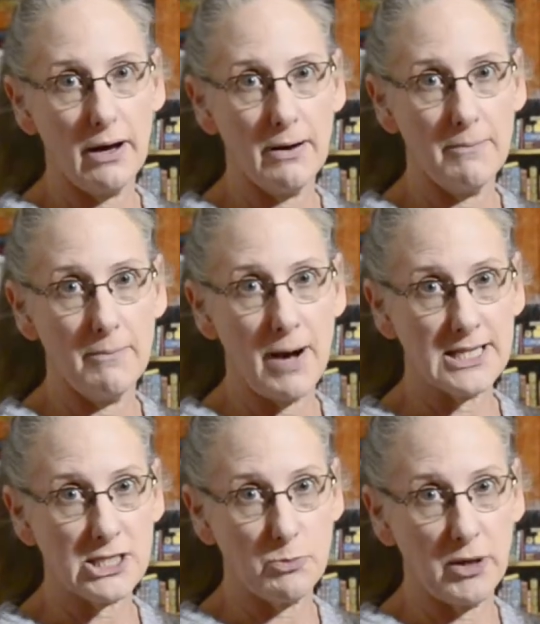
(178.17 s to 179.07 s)
my
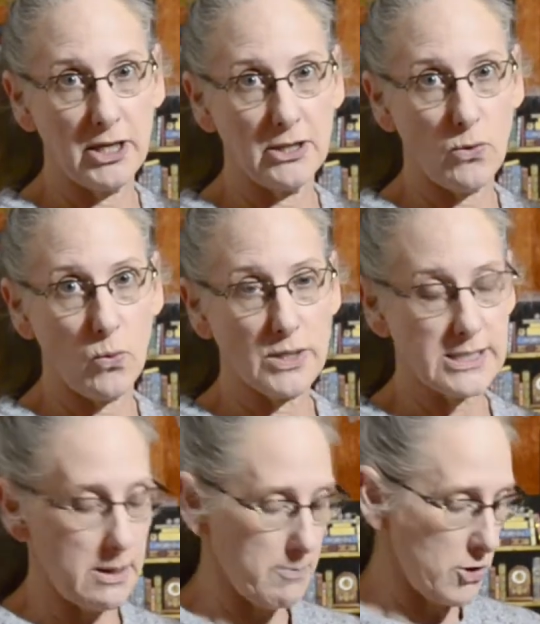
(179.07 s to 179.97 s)
spin was
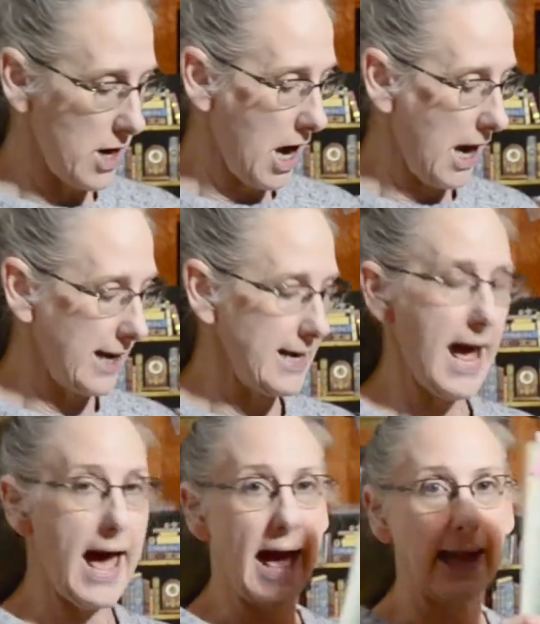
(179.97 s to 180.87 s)
number 9
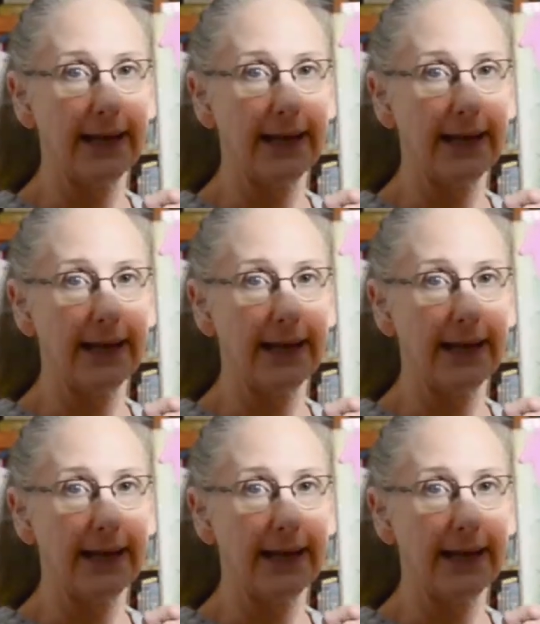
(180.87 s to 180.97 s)
and